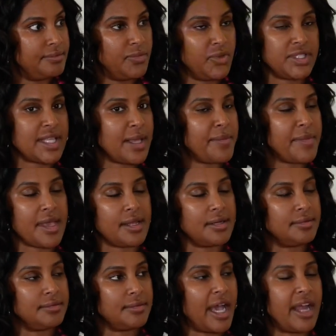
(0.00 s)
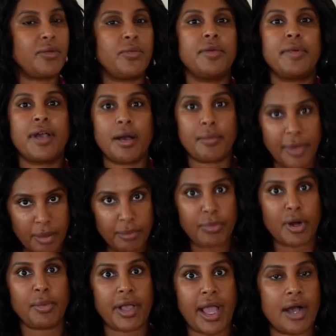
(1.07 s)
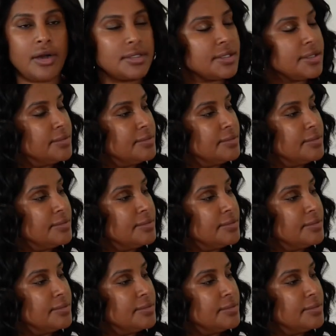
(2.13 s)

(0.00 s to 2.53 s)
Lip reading: What does that mean? How do we become purple cows?